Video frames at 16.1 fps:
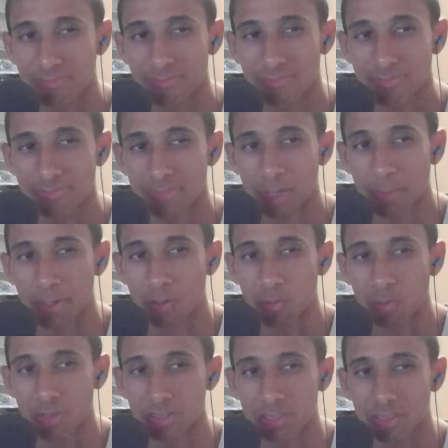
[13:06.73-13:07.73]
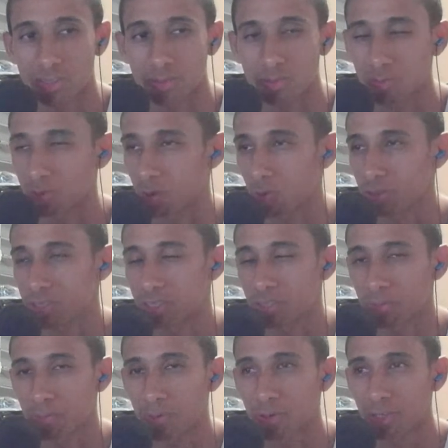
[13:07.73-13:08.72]
I mean, what's the
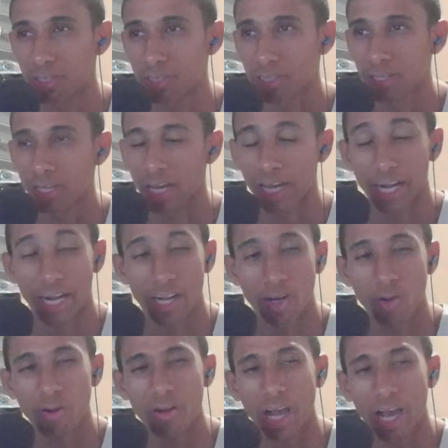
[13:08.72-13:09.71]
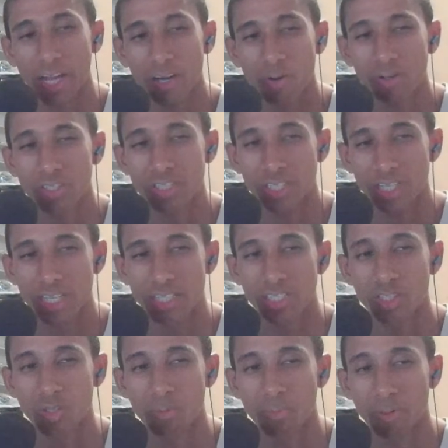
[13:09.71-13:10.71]
point? And I know it's easy
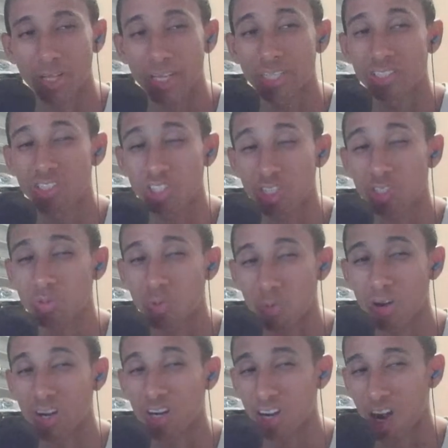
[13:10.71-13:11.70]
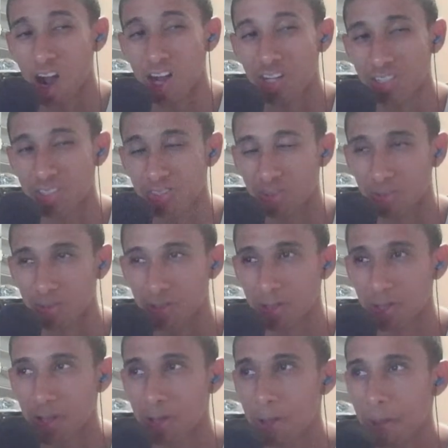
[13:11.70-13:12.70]
to play in just one console,
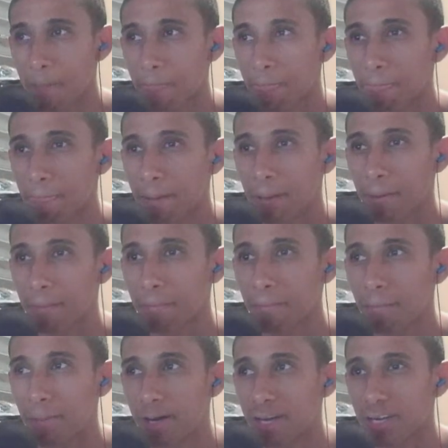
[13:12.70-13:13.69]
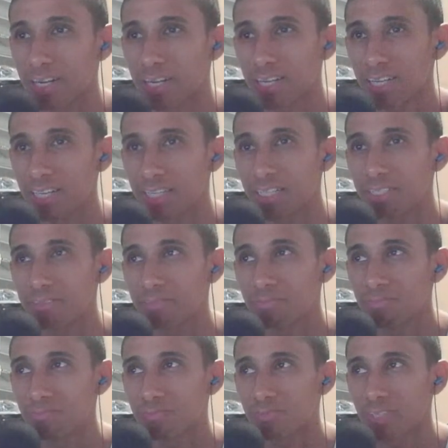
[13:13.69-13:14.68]
but
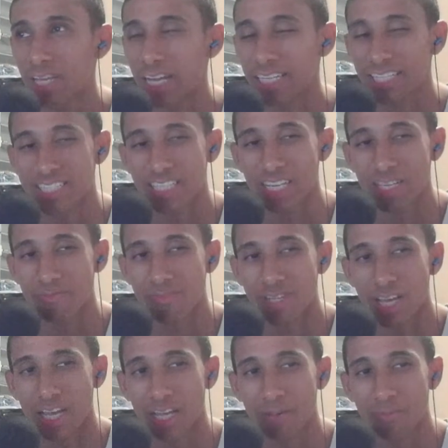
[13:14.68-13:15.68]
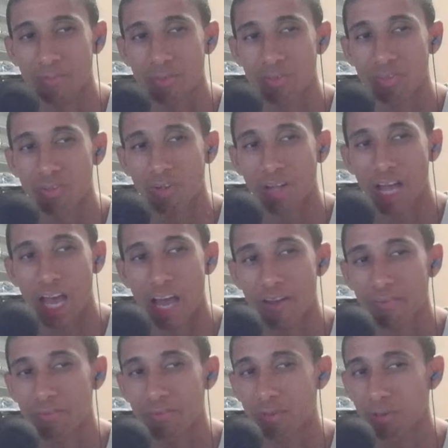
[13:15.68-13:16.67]
at the same time, you still have
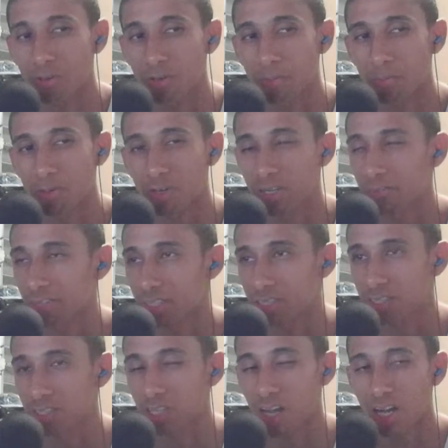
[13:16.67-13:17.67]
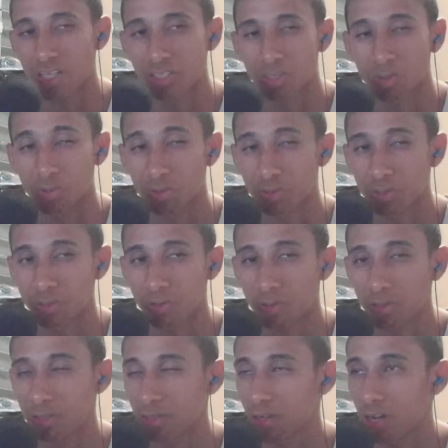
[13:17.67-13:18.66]
your previous console,
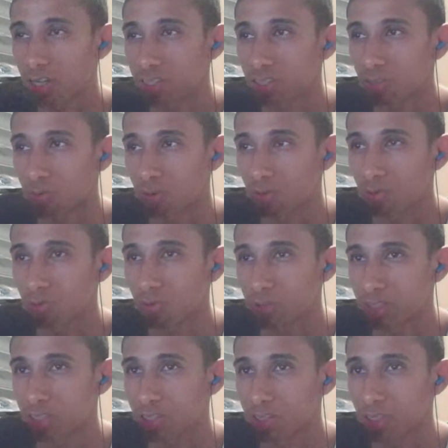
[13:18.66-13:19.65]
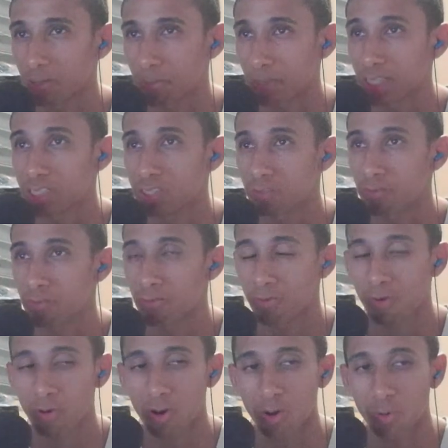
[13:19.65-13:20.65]
which is the PlayStation 4.